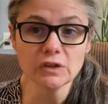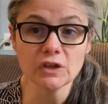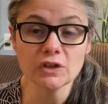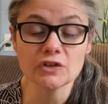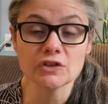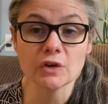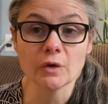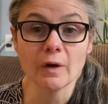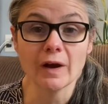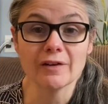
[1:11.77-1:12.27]

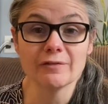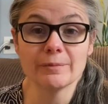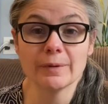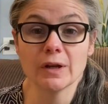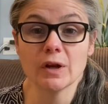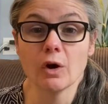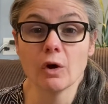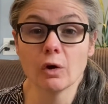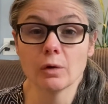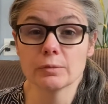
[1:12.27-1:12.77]
So I've
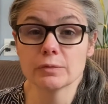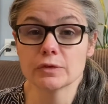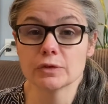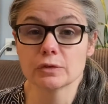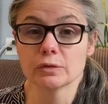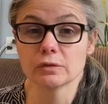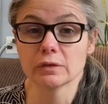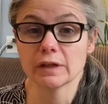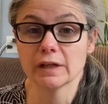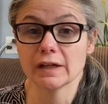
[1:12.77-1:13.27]
been
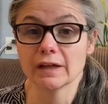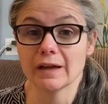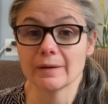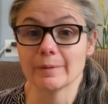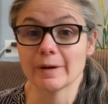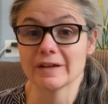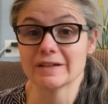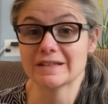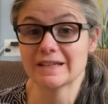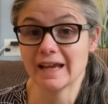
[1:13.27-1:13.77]
homeschooling
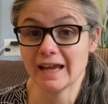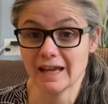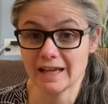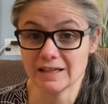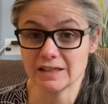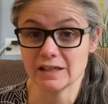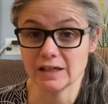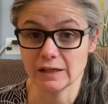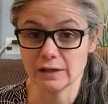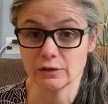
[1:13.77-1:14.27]
about
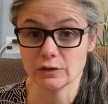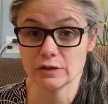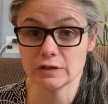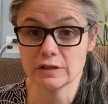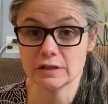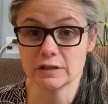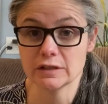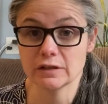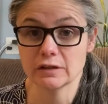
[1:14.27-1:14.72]
10 years.